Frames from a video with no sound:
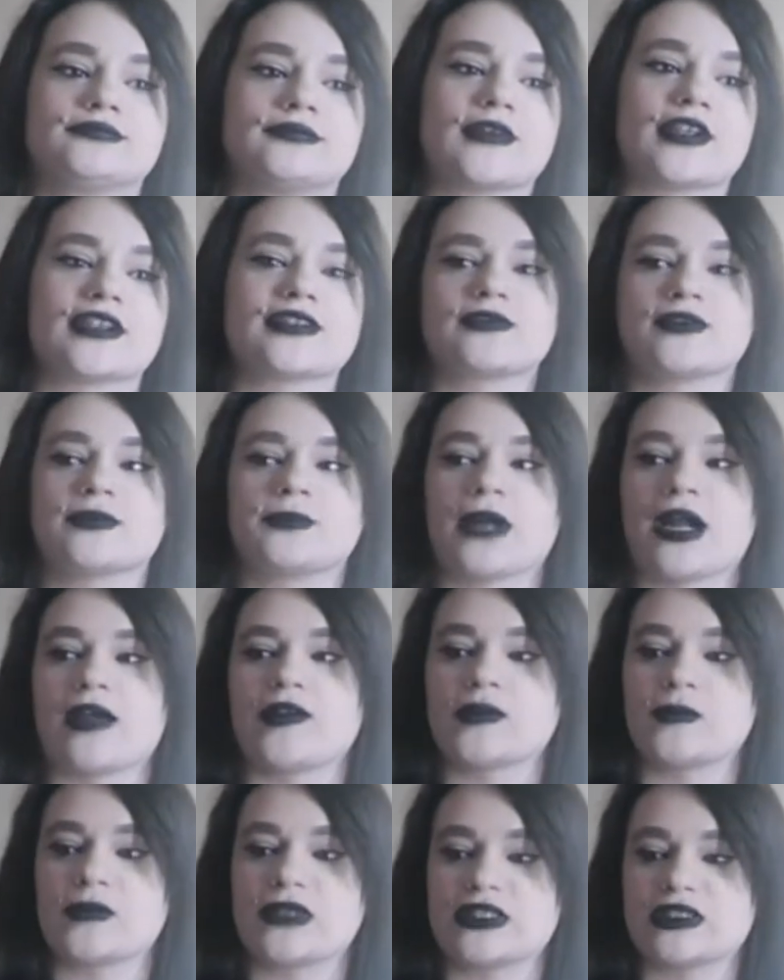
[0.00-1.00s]
This will
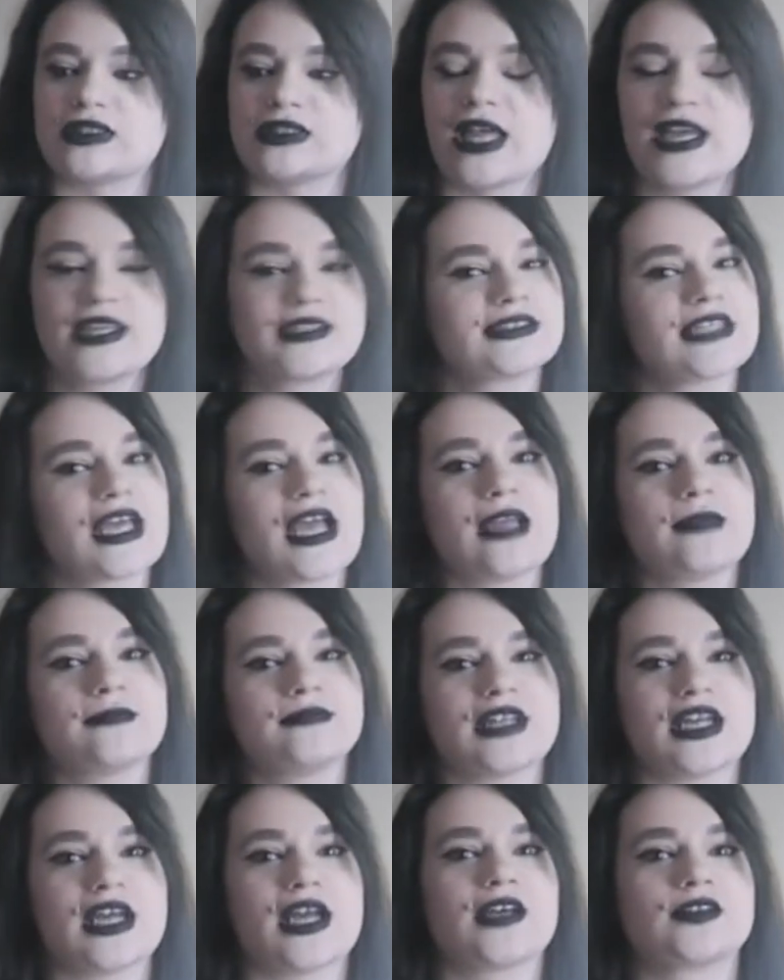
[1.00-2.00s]
probably be the last time
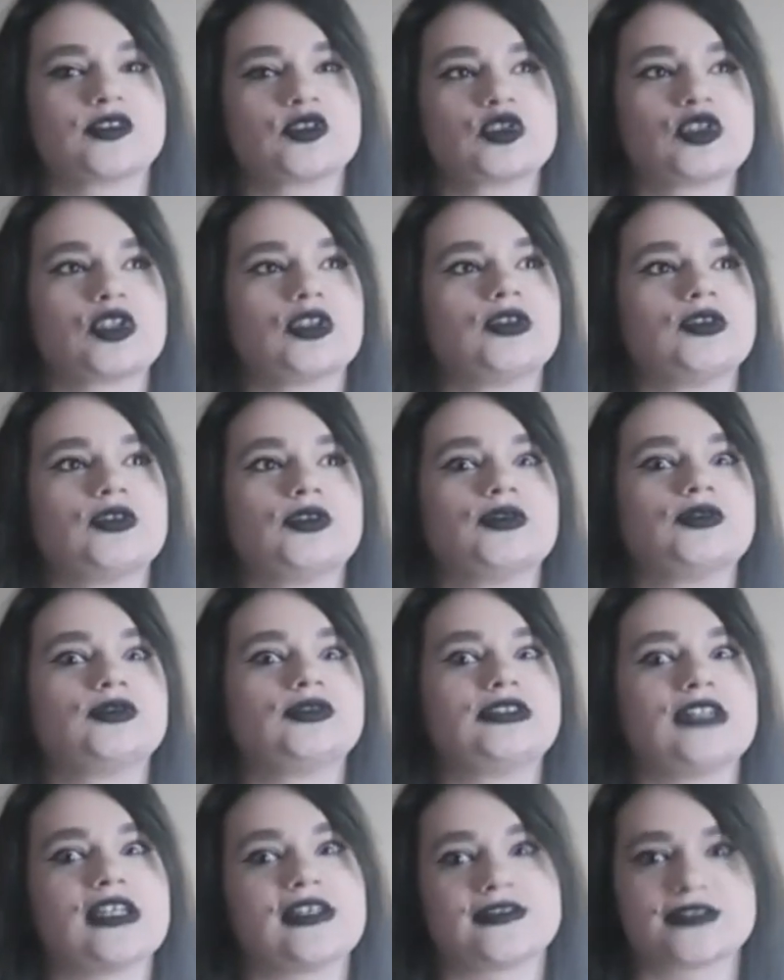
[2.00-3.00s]
that I'll show
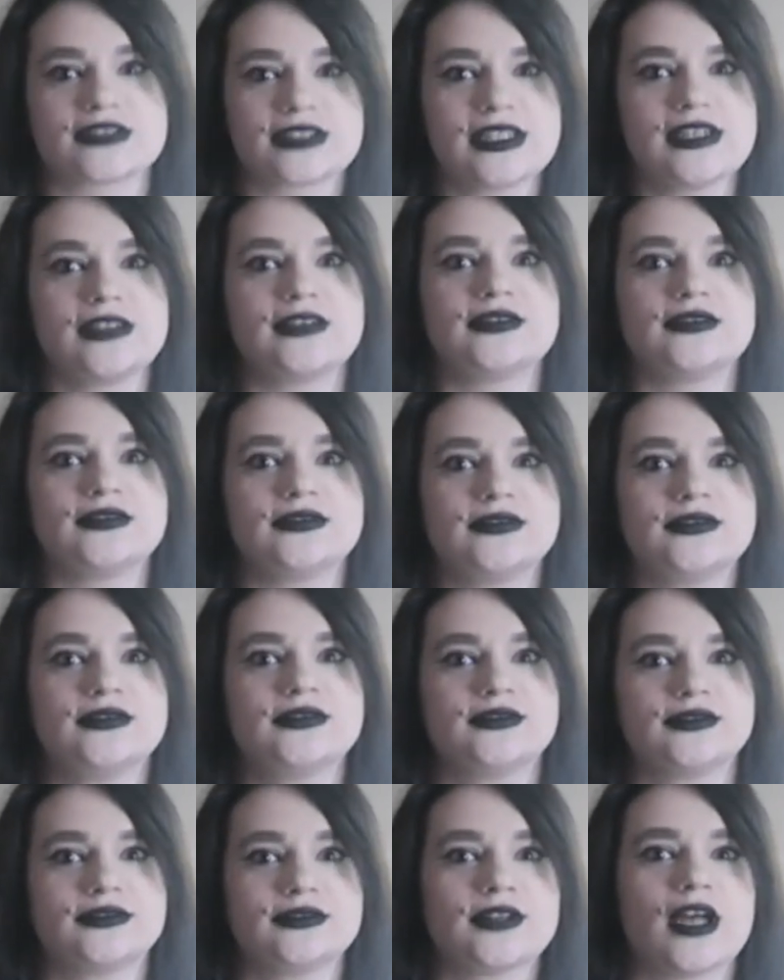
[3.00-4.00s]
Dolls Kill
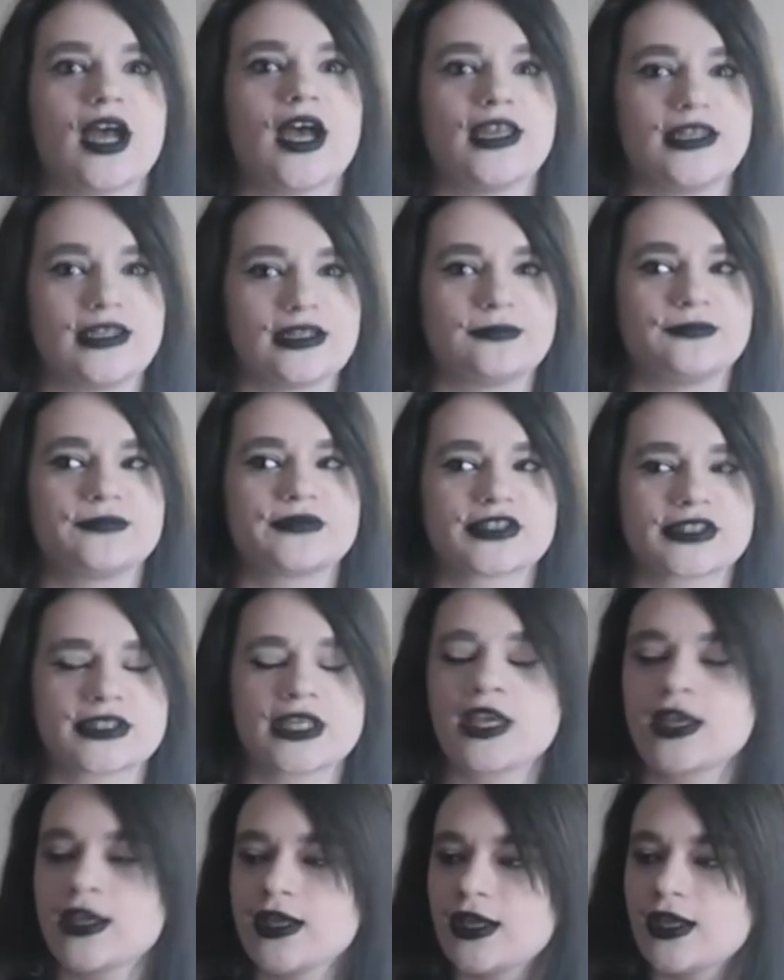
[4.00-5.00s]
items
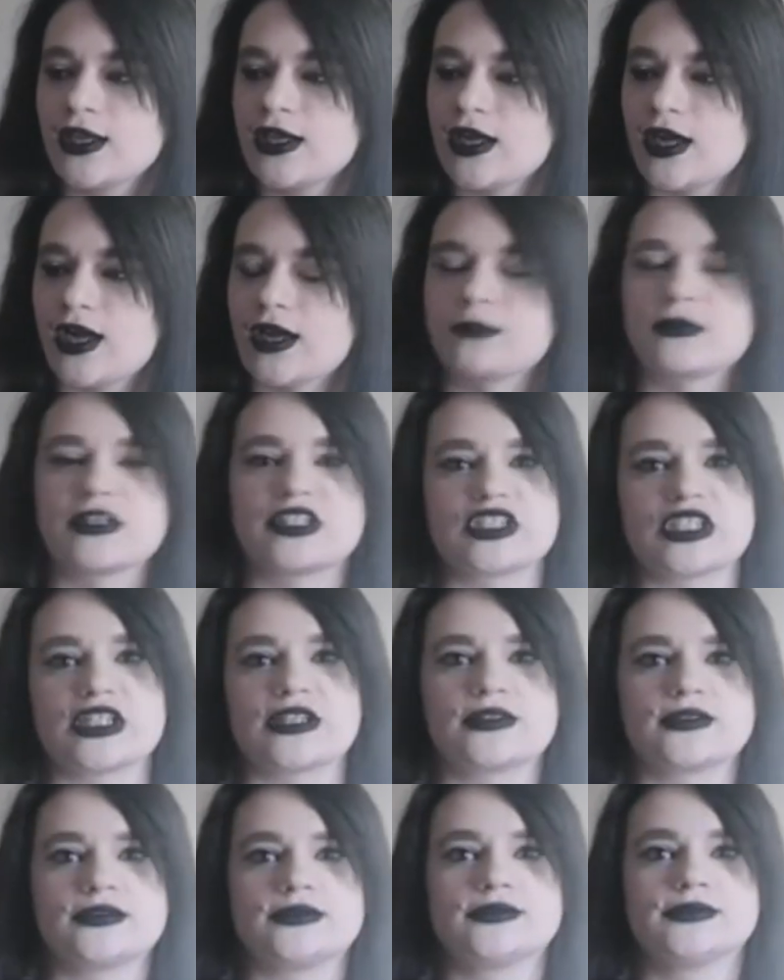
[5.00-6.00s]
on my
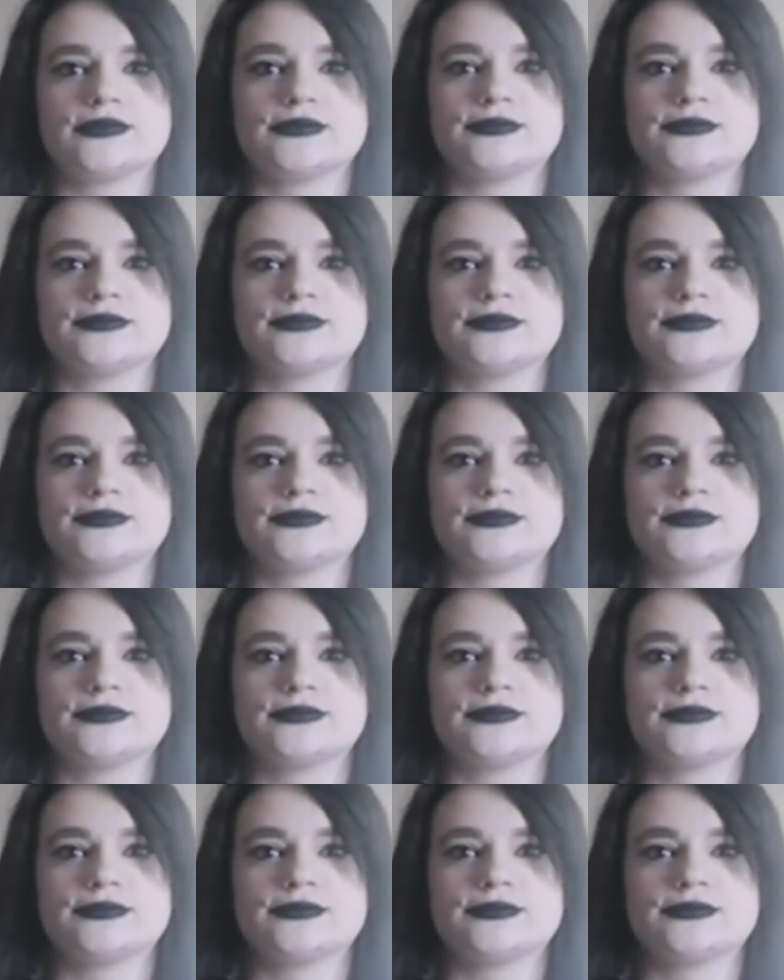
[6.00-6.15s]
channel.